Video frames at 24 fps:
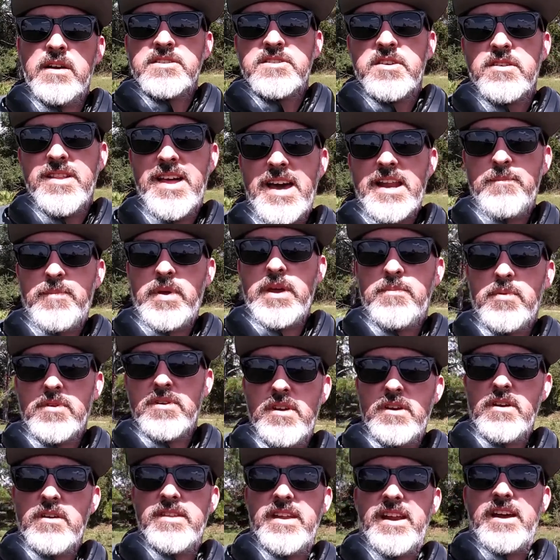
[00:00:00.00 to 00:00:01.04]
So a lot of people
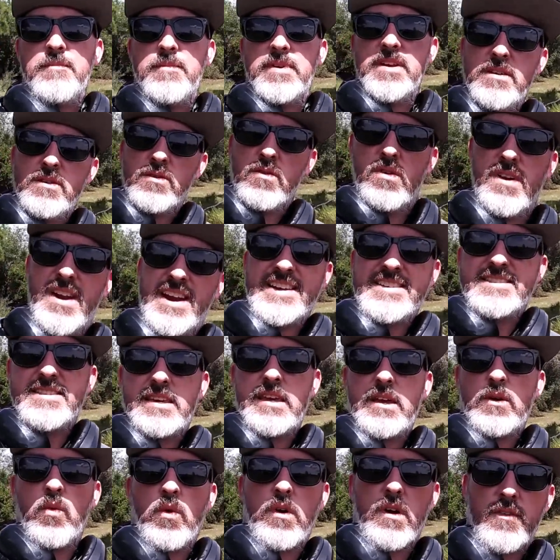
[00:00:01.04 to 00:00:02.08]
know that I've been doing
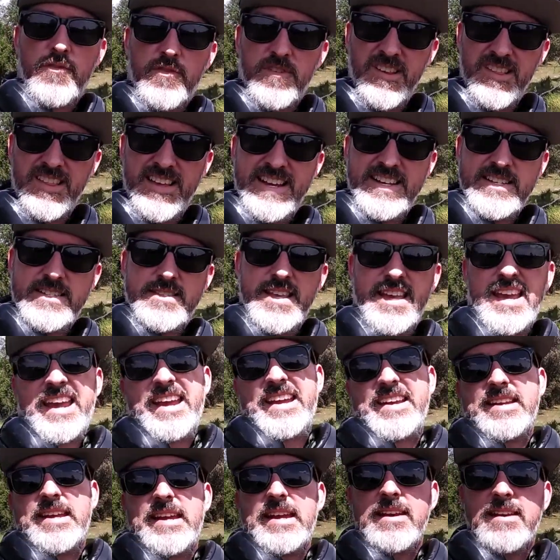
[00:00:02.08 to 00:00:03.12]
IT work for the last
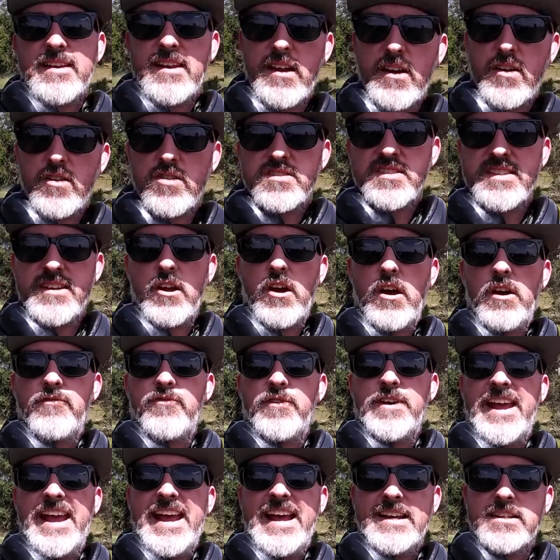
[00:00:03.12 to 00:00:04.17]
18 years and they
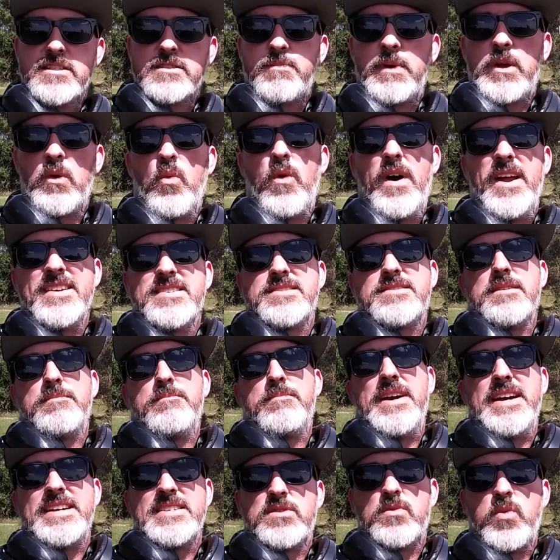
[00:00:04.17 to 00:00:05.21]
often ask me what is the
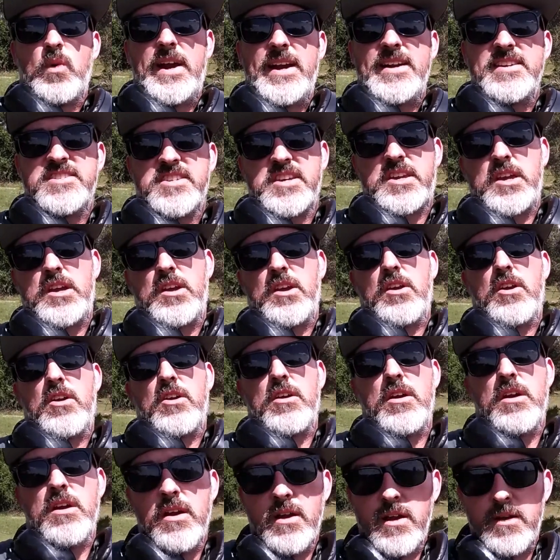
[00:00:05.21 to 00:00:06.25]
best way to
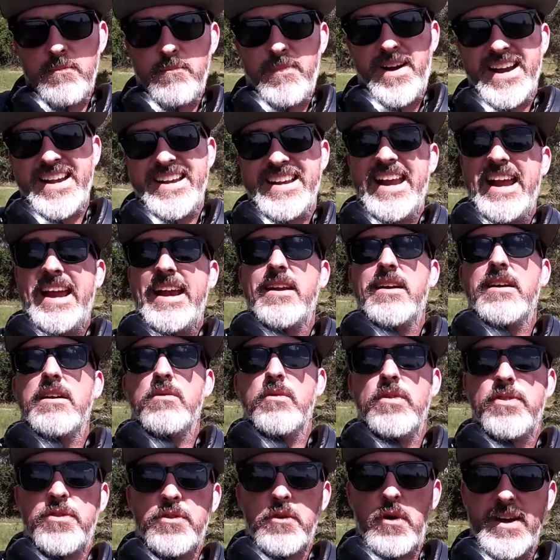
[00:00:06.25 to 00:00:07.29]
secure my data
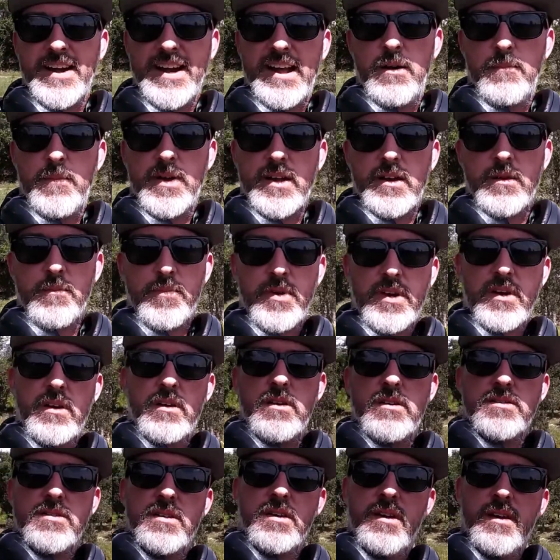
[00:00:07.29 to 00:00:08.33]
when throwing out my
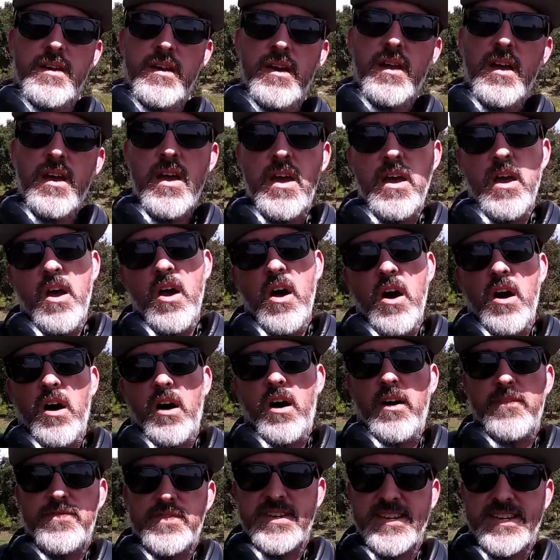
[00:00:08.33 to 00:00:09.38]
computers.
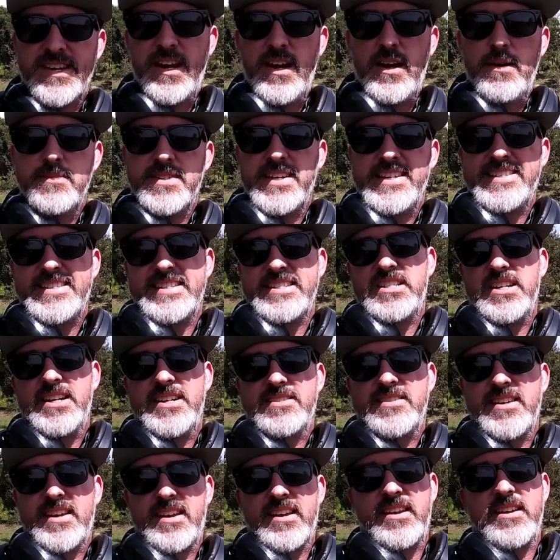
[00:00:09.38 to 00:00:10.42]
Oftentimes I
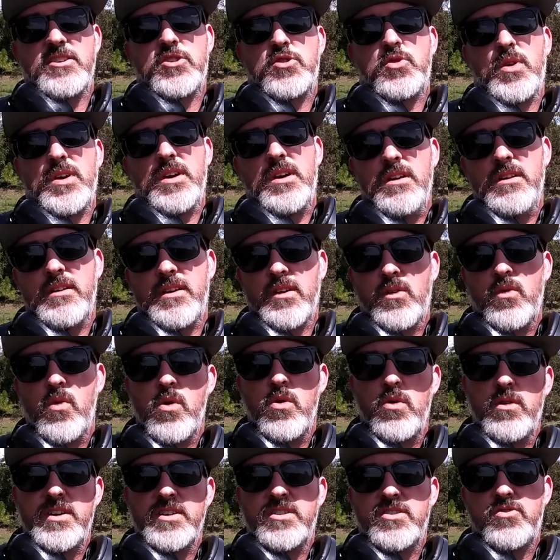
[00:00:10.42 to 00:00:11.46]
suggest they get a drill and a
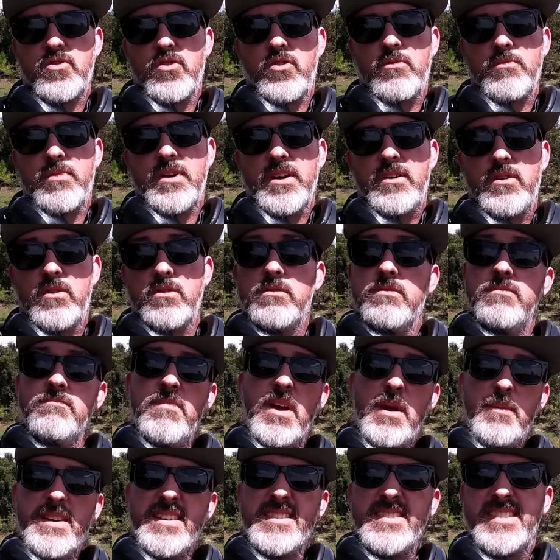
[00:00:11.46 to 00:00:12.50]
quarter inch drill bit or
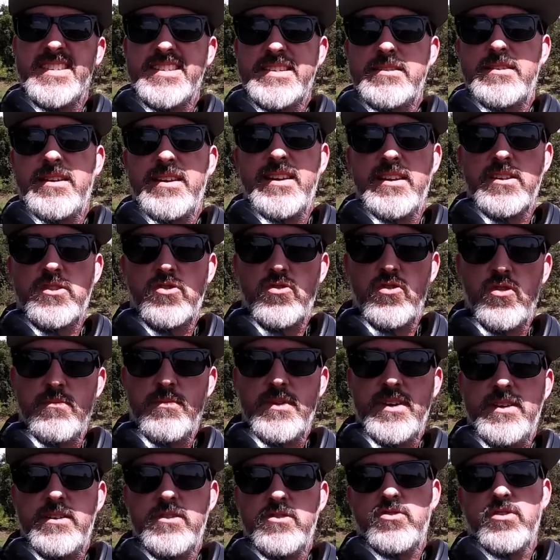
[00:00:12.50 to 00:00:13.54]
maybe a 16 inch drill
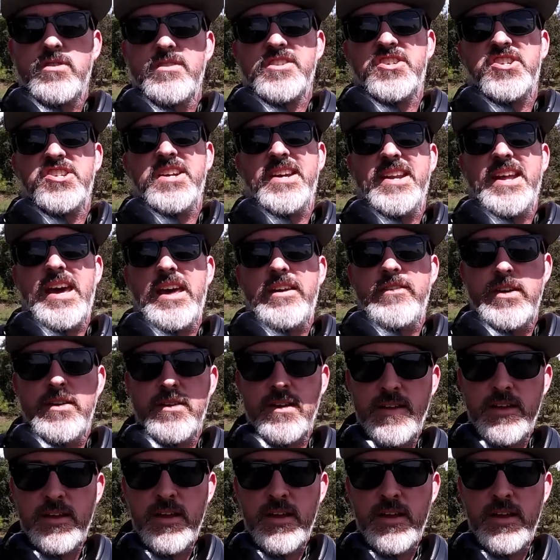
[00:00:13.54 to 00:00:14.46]
bit and drill the shit out of it.